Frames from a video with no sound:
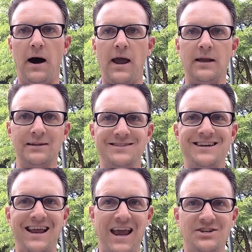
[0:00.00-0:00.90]
by a
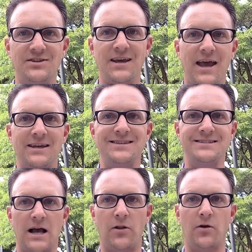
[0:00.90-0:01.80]
listing agent and
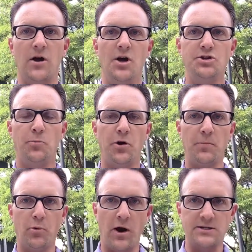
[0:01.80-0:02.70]
a seller to
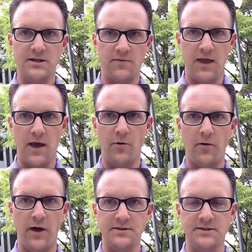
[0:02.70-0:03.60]
put a price on the
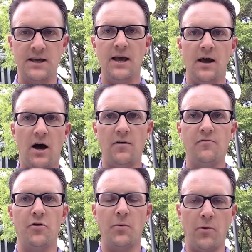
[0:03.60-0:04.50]
MLS
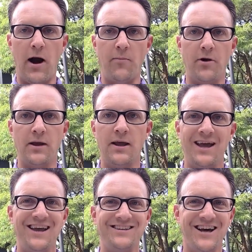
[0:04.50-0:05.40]
for the
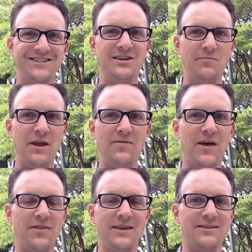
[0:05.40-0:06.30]
property. It doesn't
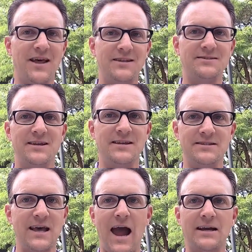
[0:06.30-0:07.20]
mean that it's the
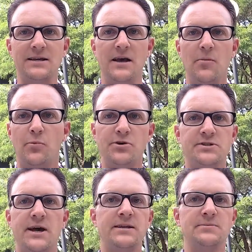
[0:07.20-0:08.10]
exact
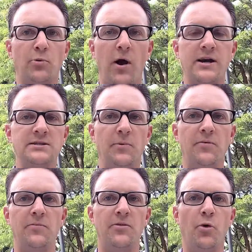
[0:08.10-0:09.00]
precise price,
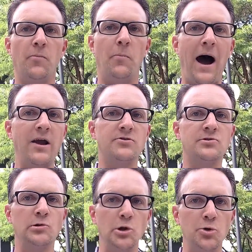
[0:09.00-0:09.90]
but where
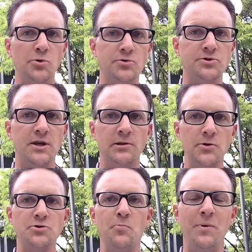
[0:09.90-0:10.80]
buyers lose
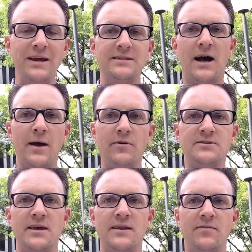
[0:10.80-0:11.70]
and lose big
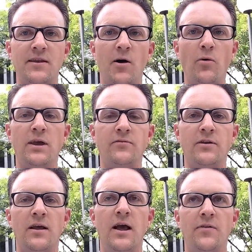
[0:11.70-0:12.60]
time is they don't
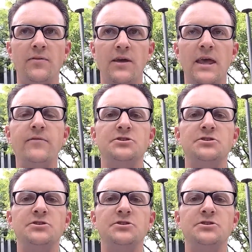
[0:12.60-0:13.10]
give it, they